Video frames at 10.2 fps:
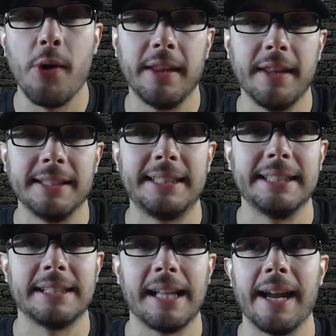that this
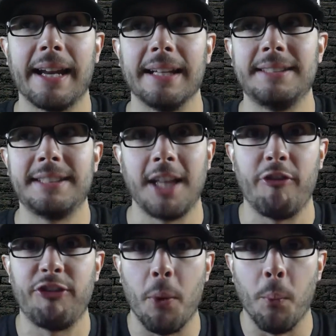is like
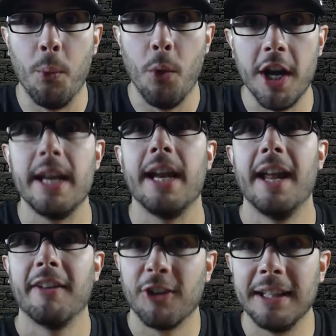stuff that Woody
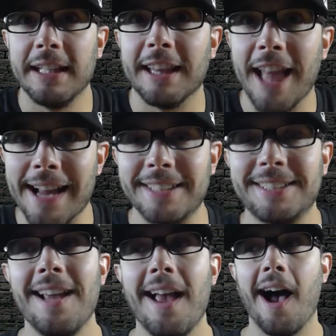really
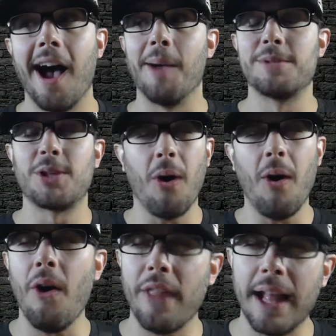likes. So
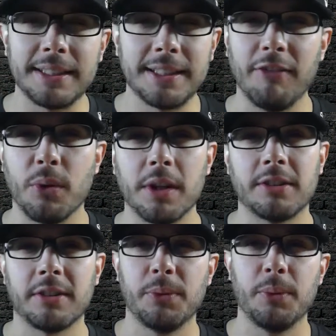all that stuff works
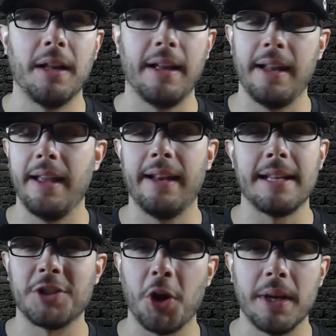really well, and
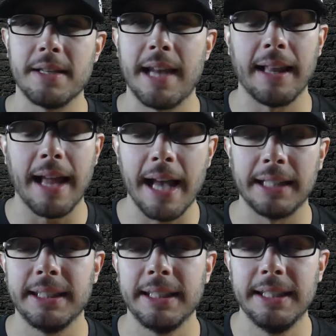as always,
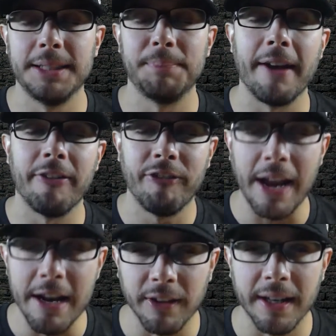Tallahassee is my
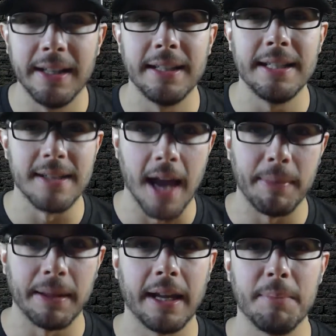favorite in these
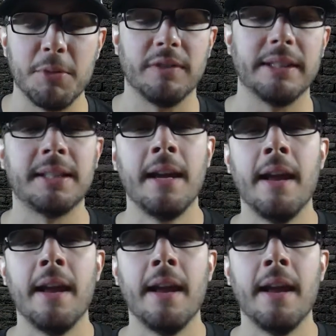Zombieland movies.